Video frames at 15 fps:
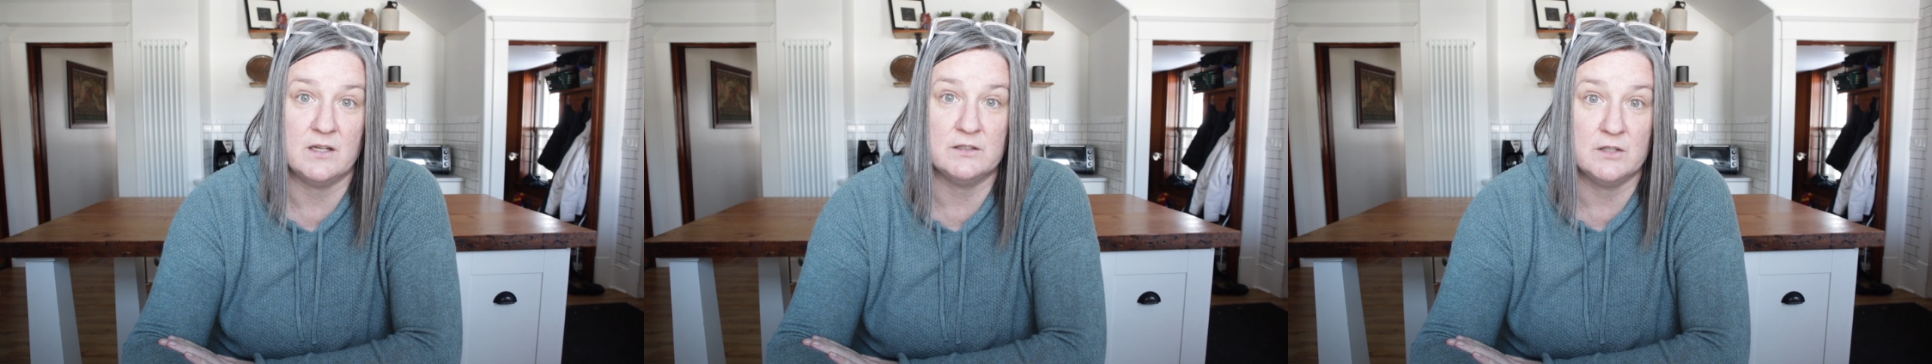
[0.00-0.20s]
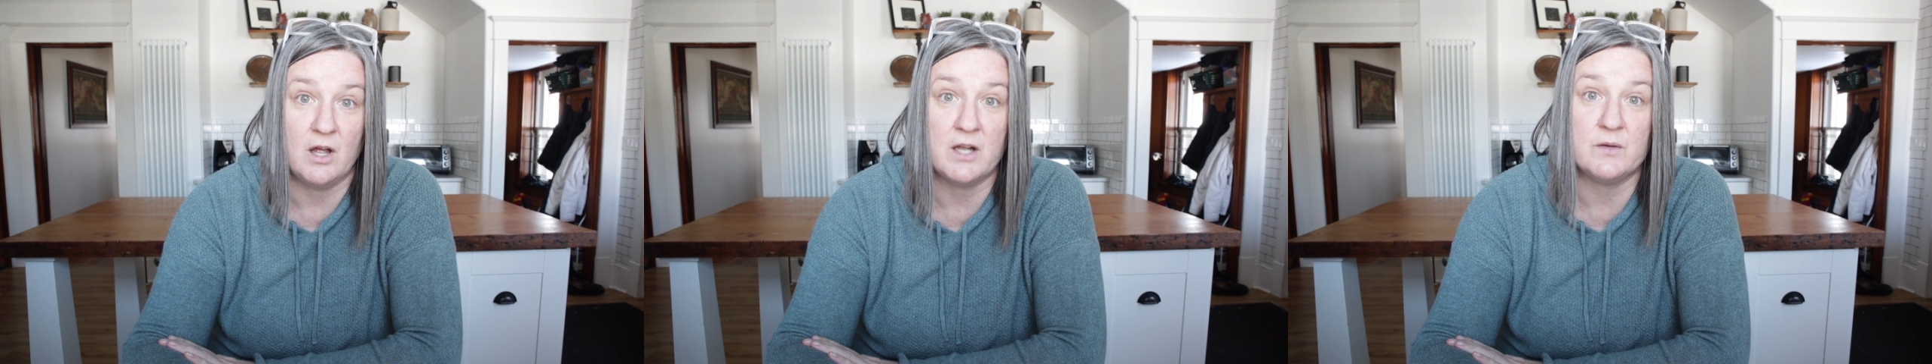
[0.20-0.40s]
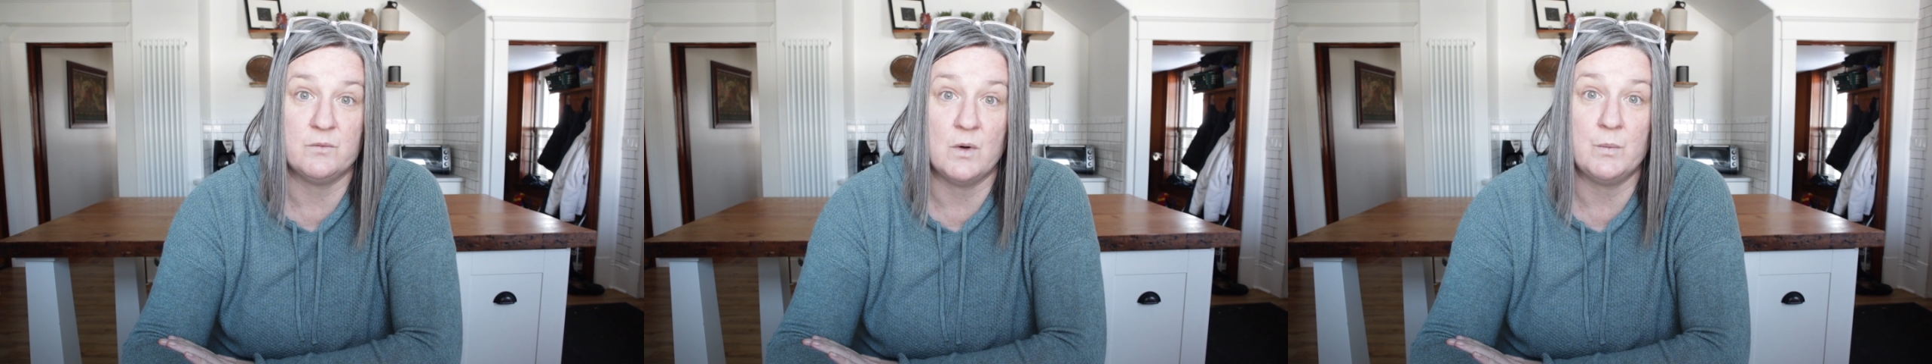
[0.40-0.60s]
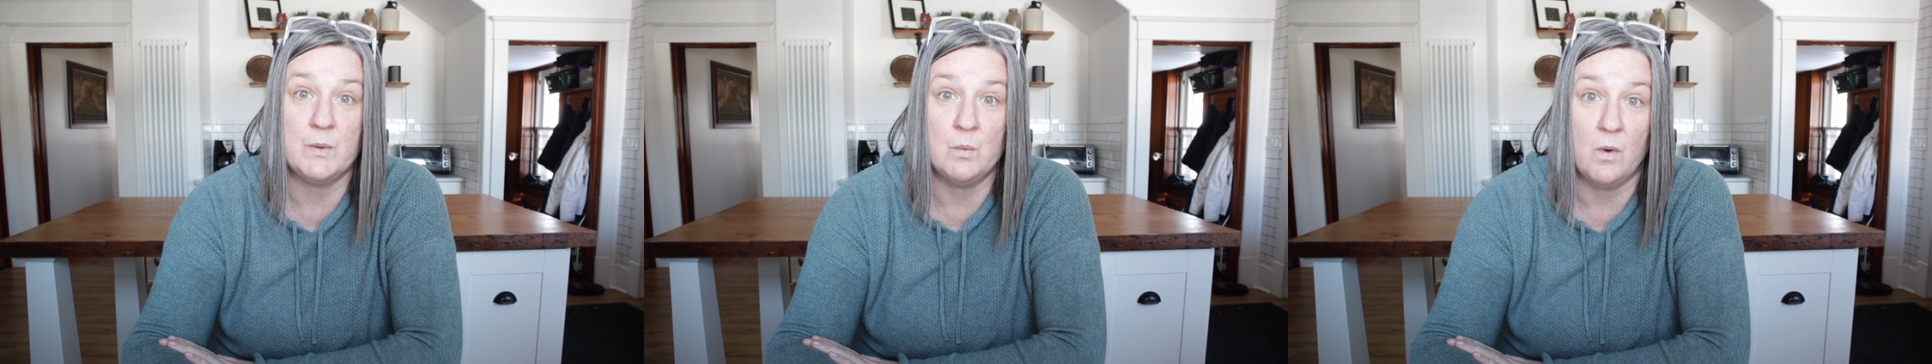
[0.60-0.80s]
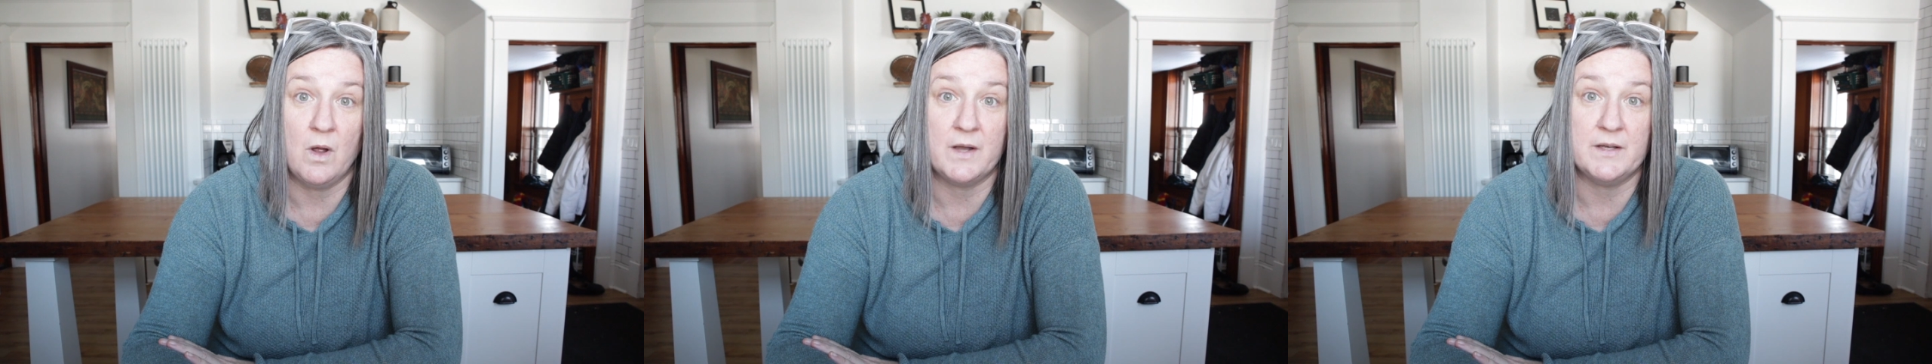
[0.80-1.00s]
a lot of what we
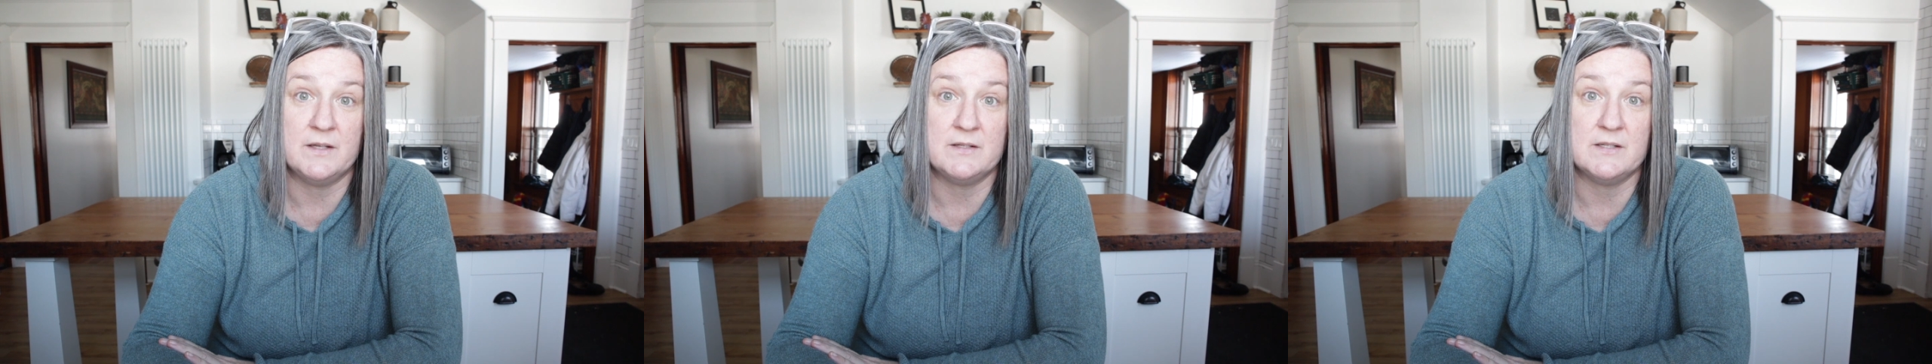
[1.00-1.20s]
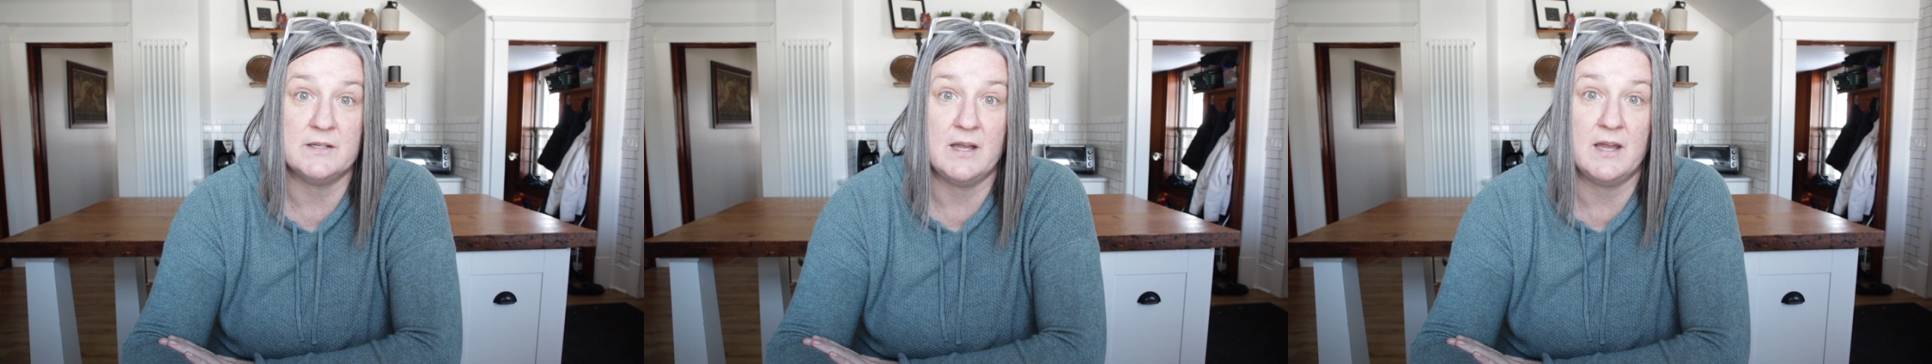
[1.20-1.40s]
wanted